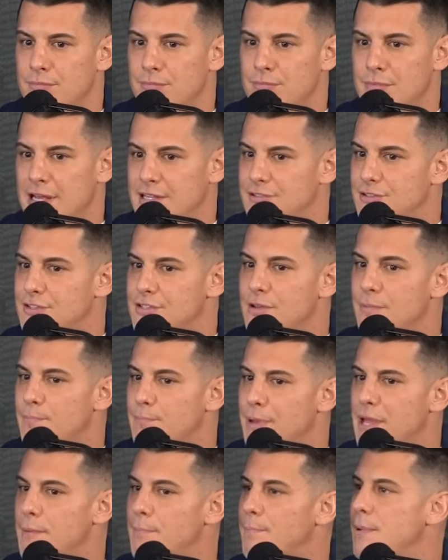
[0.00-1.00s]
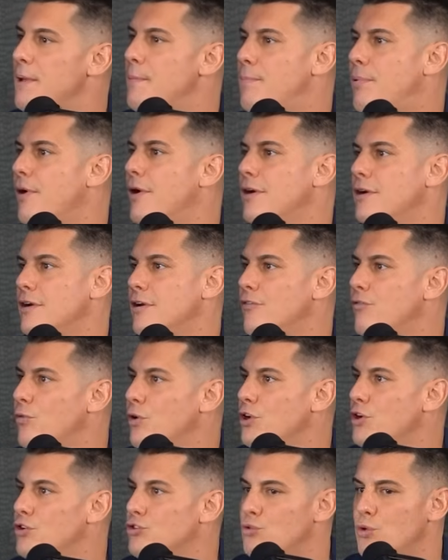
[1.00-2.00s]
That's just a big, big part of
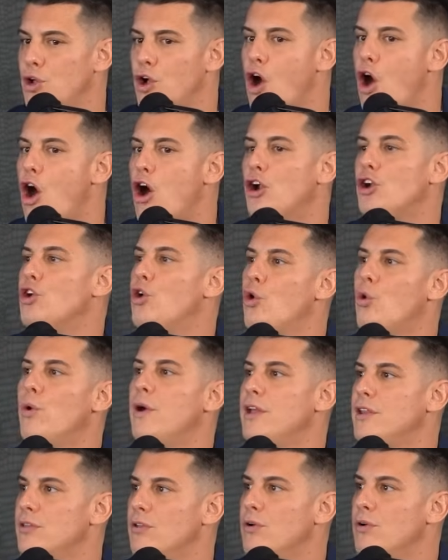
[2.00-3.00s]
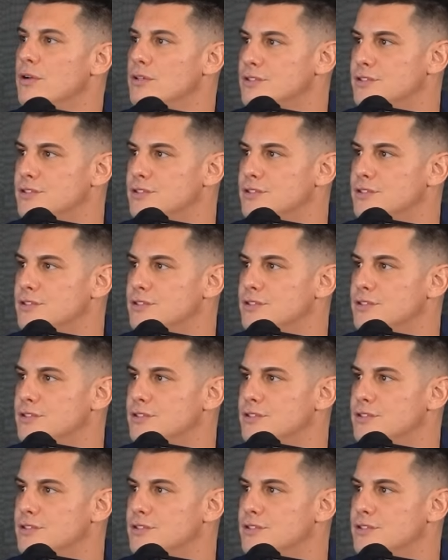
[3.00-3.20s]
what you're doing ongoing, though.